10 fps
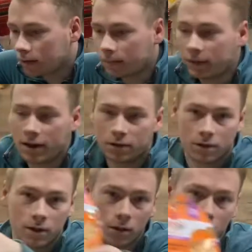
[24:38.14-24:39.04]
There's
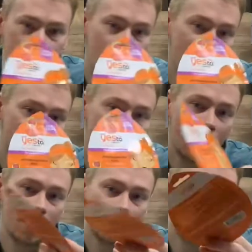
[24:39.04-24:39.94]
another face
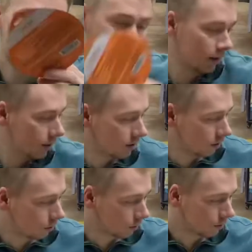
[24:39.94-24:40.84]
mask. so
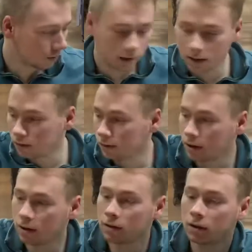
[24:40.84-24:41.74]
we'll throw that over
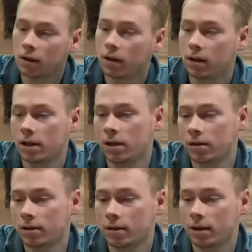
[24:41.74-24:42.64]
there. Here
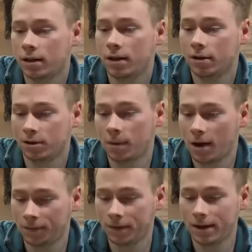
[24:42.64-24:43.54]
is a Kiss My
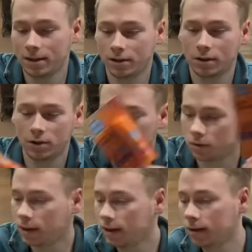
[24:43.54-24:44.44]
Face
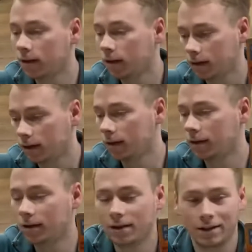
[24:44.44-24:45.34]
sunscreen.
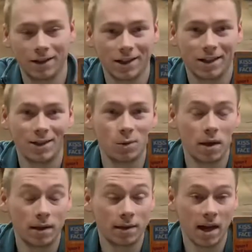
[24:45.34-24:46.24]

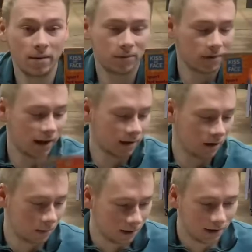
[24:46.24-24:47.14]
Unique name for that
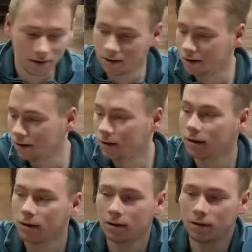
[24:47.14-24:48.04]
company there.
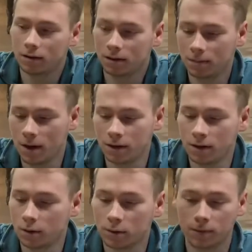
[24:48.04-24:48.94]

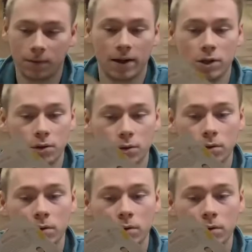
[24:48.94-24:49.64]
Another facial